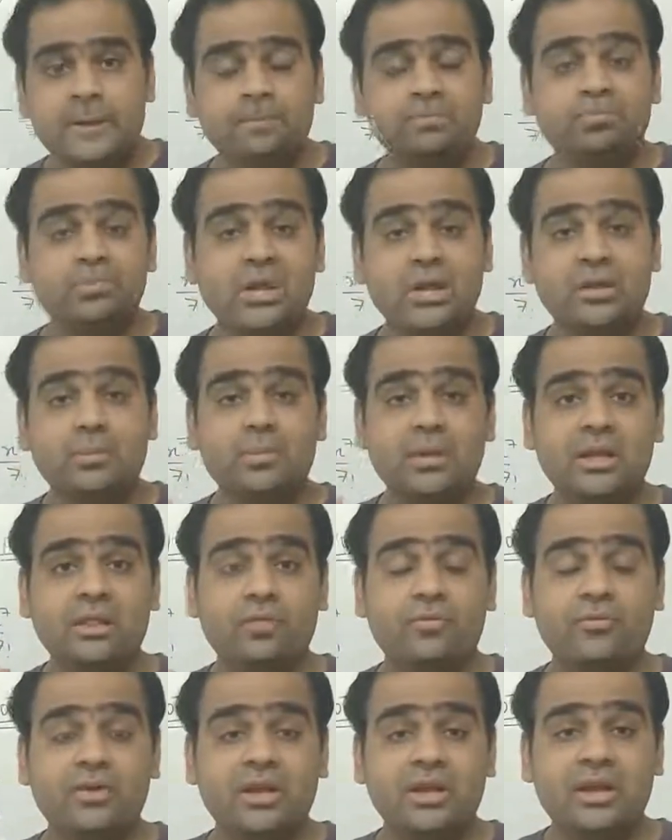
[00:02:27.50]
that
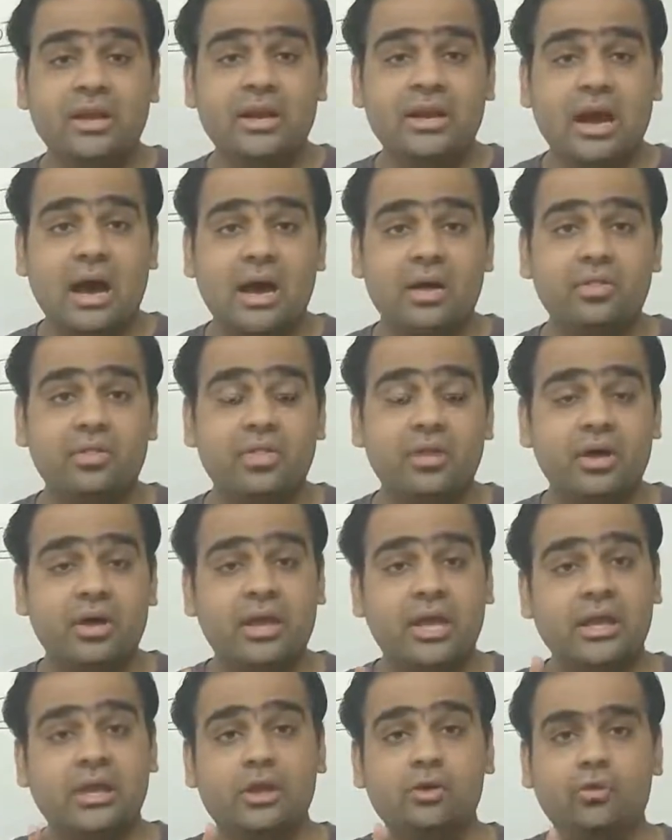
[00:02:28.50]
means we need answer
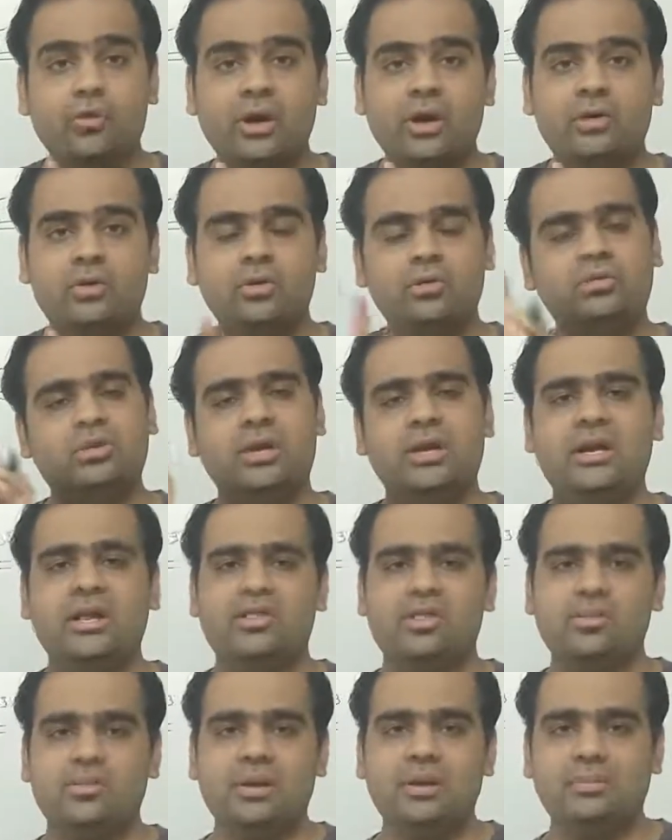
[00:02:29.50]
accurate to 3
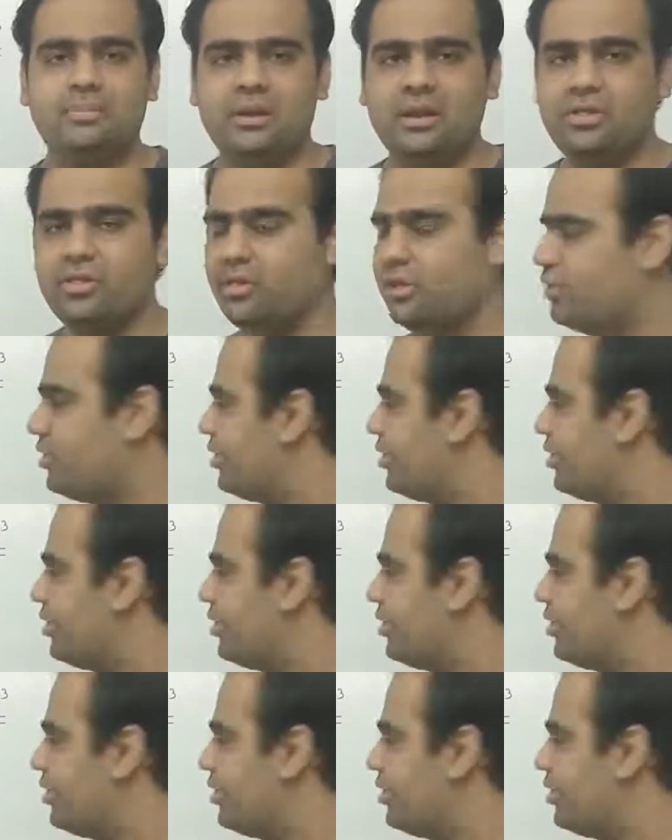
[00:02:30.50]
decimal places.